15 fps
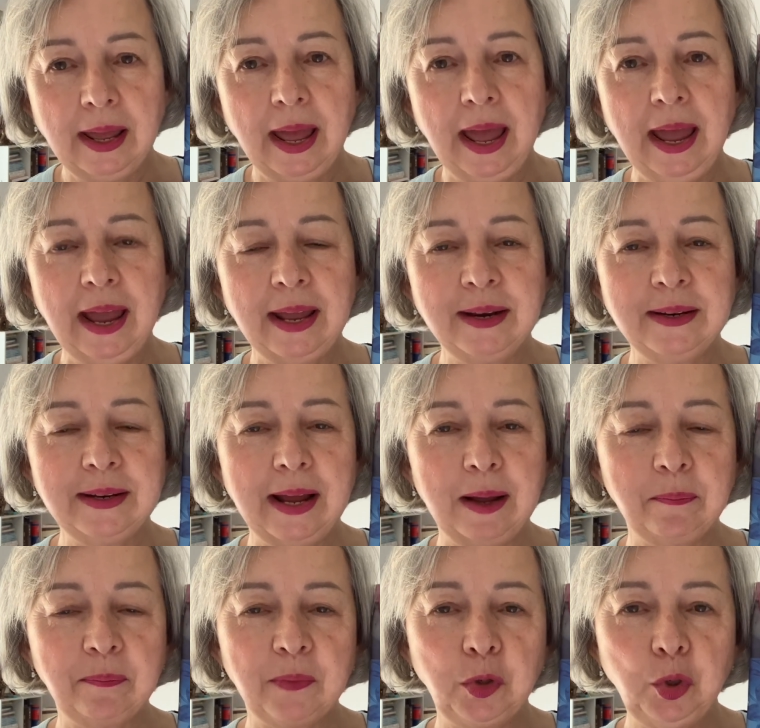And
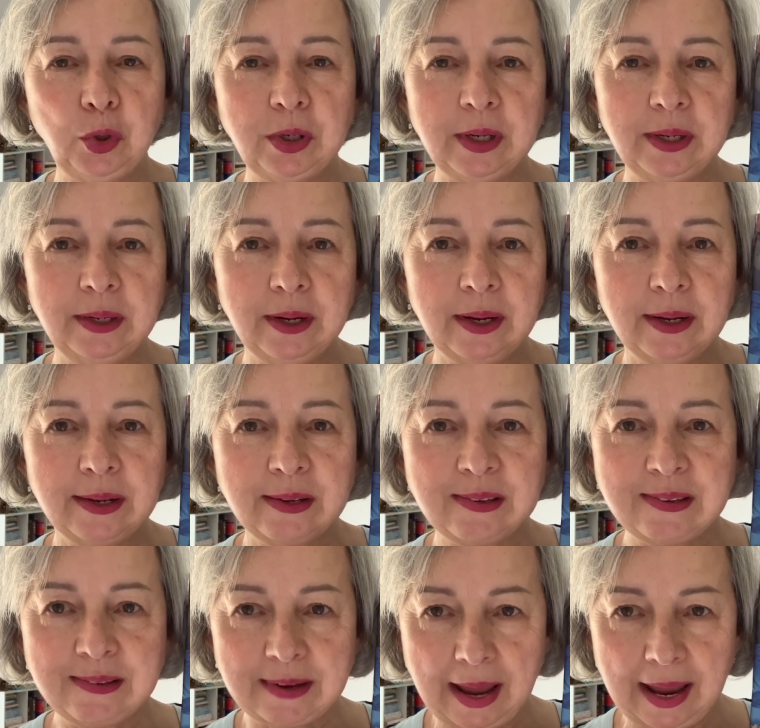you can
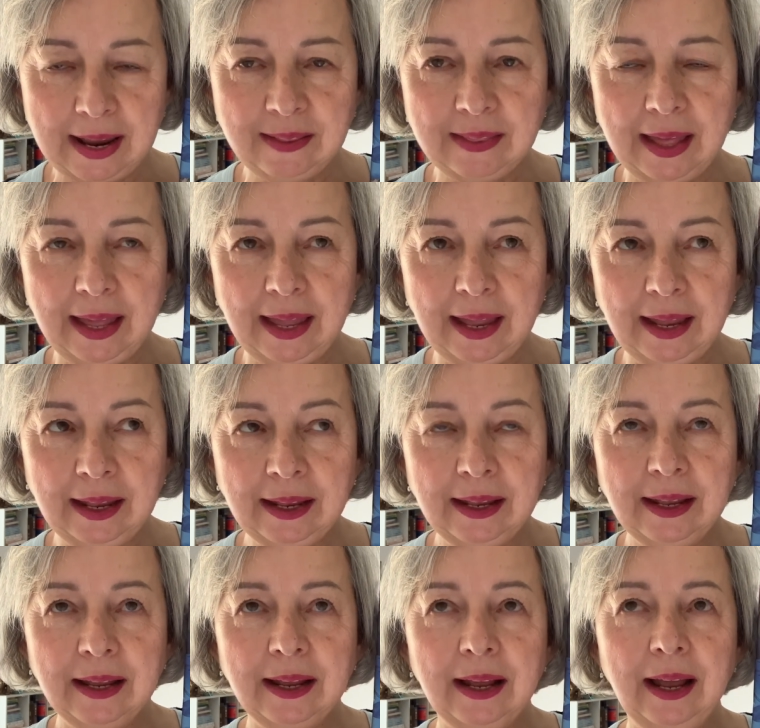stay
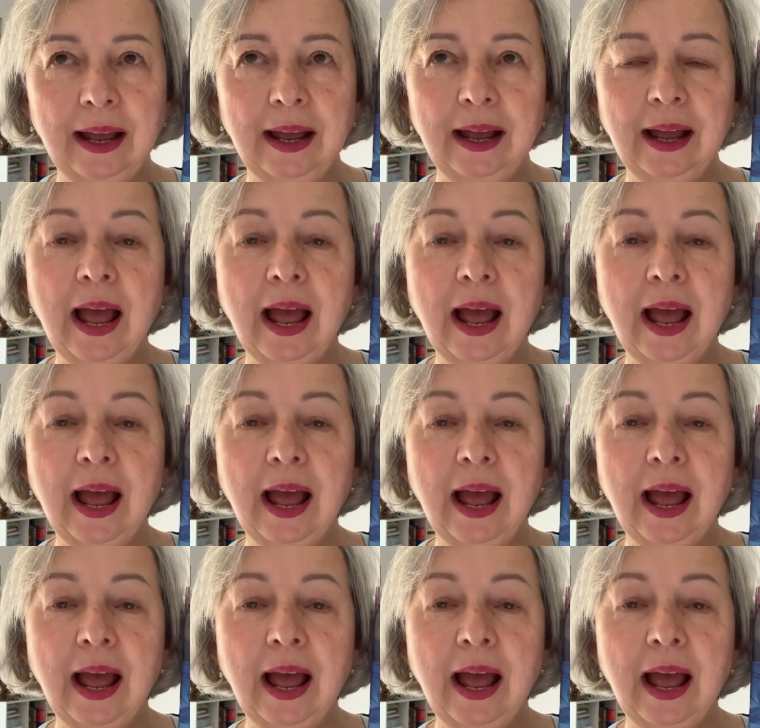there,